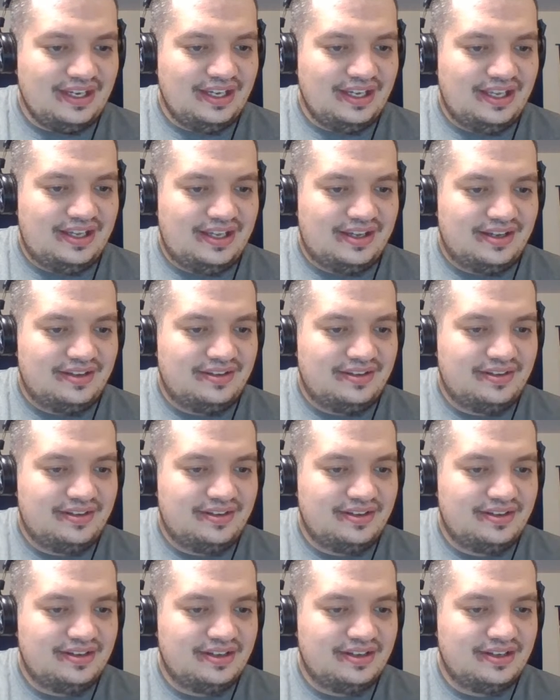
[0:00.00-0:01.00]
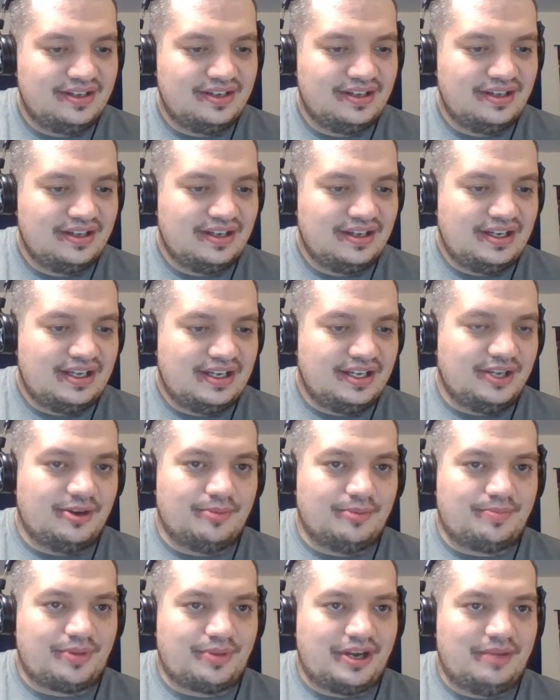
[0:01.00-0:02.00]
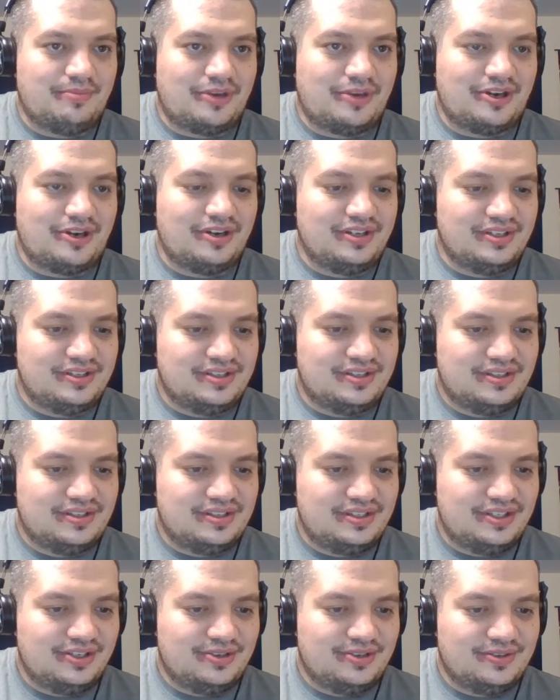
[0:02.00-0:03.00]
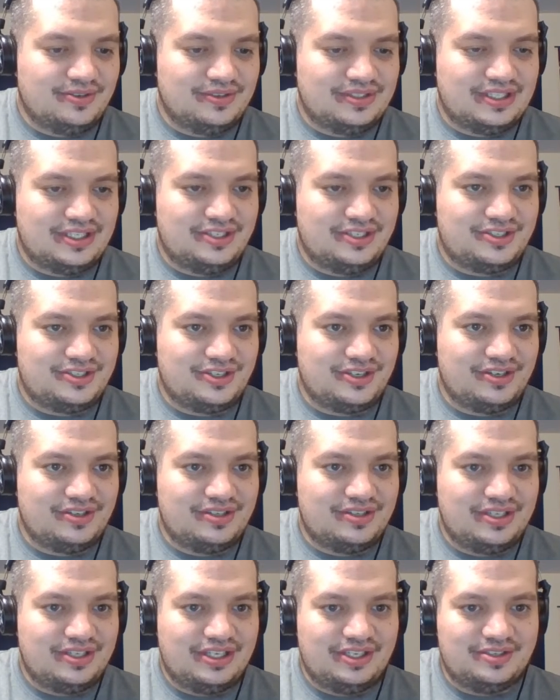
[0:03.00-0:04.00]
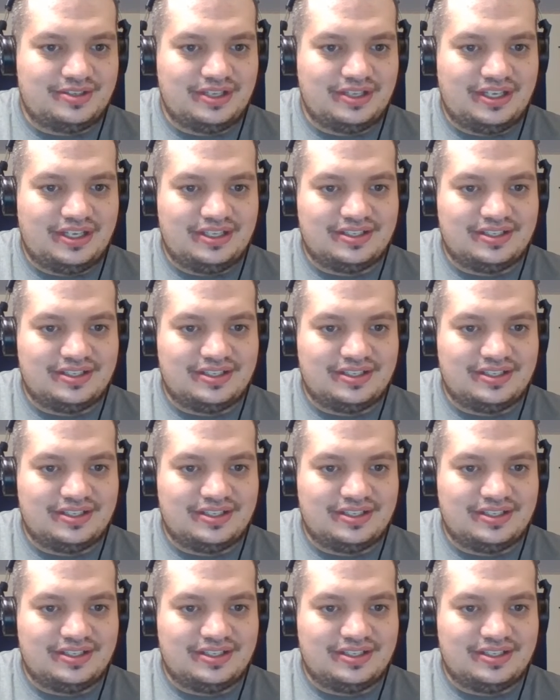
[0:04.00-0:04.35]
you know, Brett Martin, you know, is injured. He's